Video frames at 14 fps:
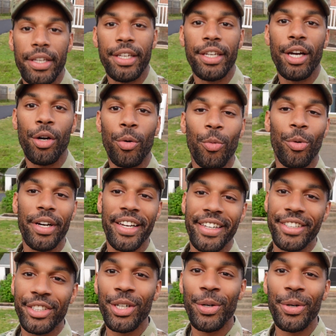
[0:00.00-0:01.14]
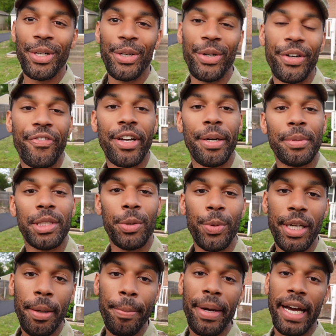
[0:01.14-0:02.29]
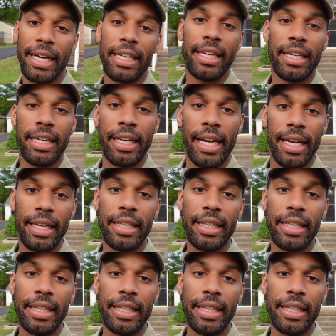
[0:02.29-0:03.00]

Yo, what is going on, fam? So we are back again today.